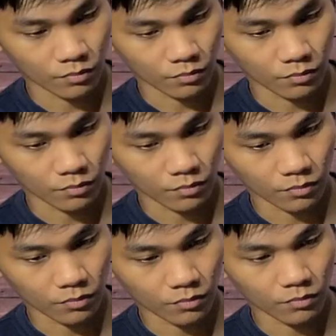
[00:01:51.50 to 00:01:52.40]

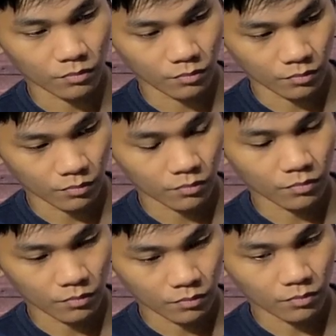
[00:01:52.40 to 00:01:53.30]

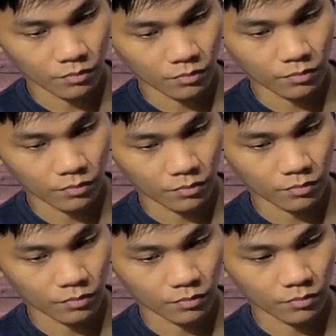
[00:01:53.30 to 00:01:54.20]

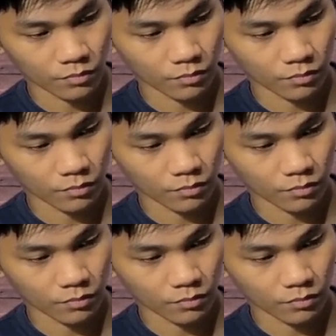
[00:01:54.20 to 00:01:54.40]
[no speech]